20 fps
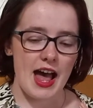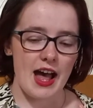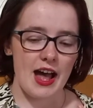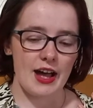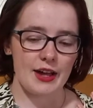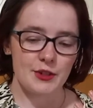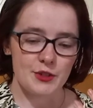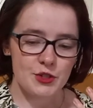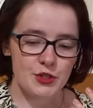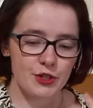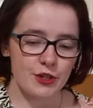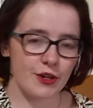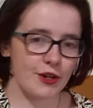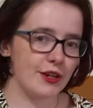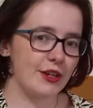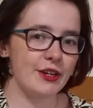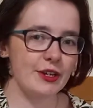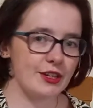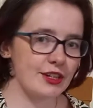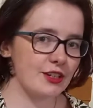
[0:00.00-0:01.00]
and
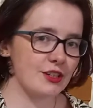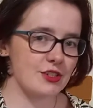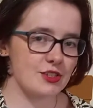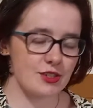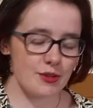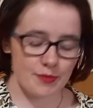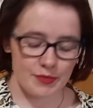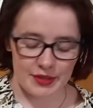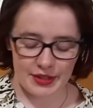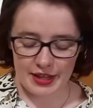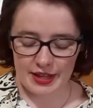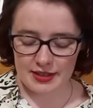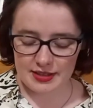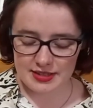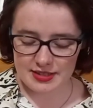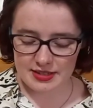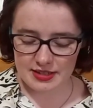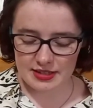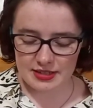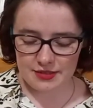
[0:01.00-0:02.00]
turning it into something
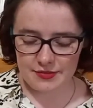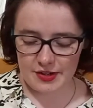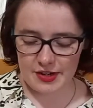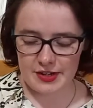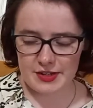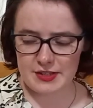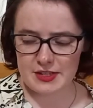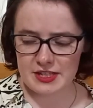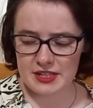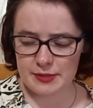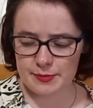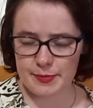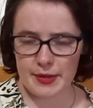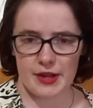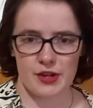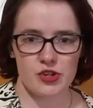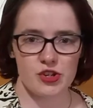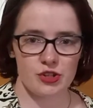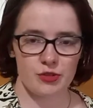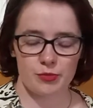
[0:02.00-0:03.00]
else. It's a very
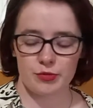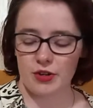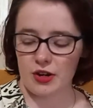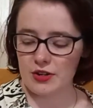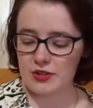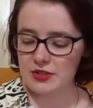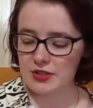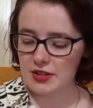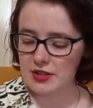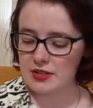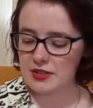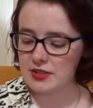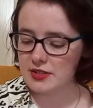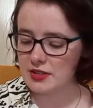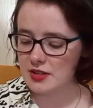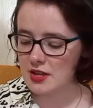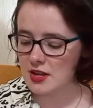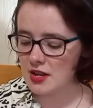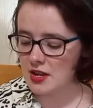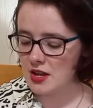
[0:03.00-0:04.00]
special process.
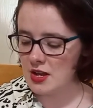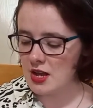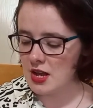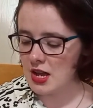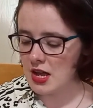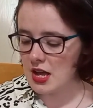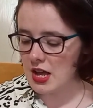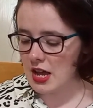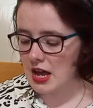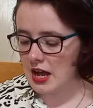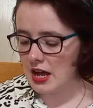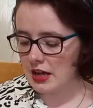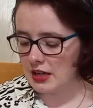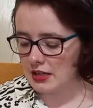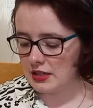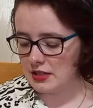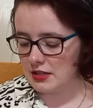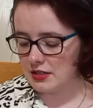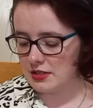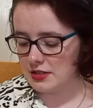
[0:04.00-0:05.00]

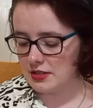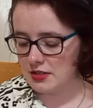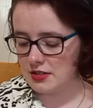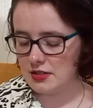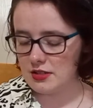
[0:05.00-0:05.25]
And